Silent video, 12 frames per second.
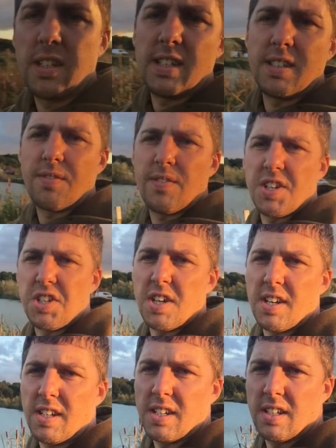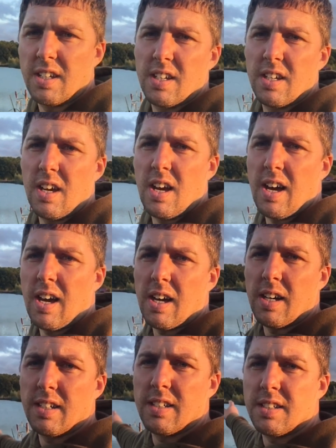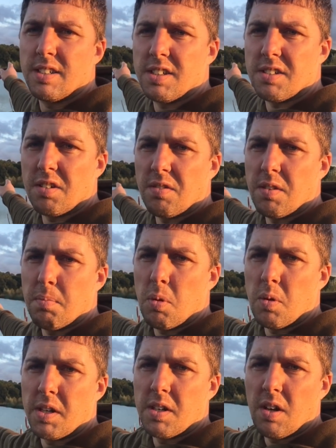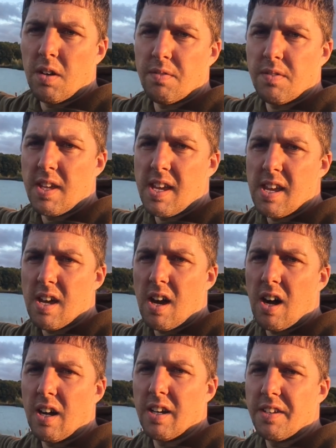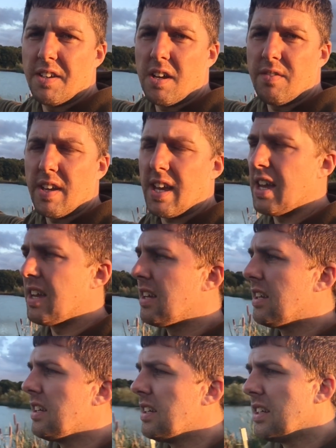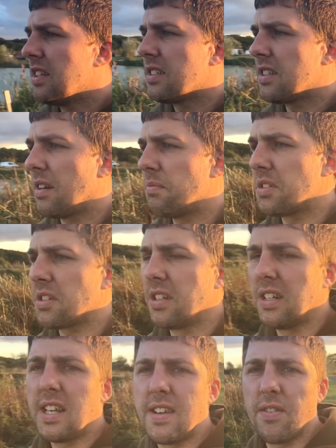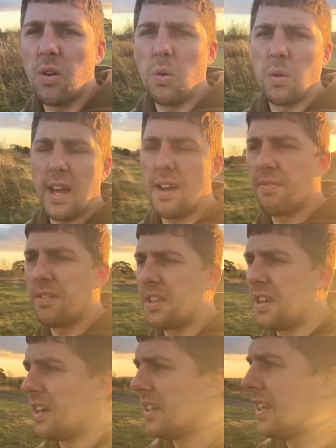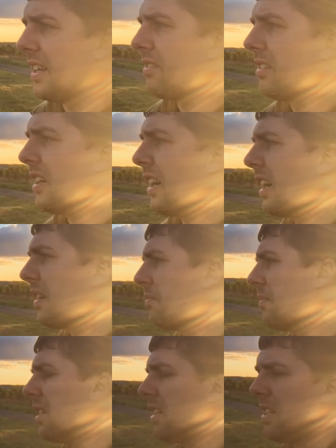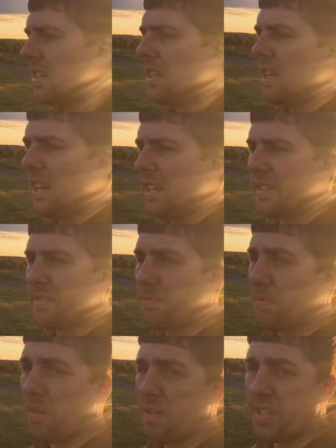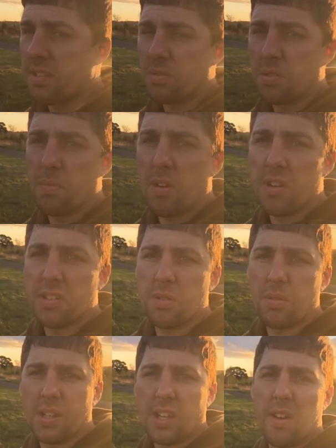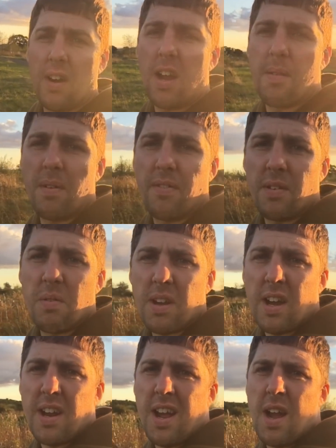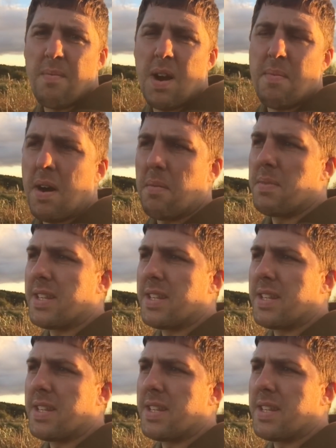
is fishing just off the point of the island over here. So I'm just going to leave it all there for the night now, and probably till tomorrow till I go home. I think we're going home at about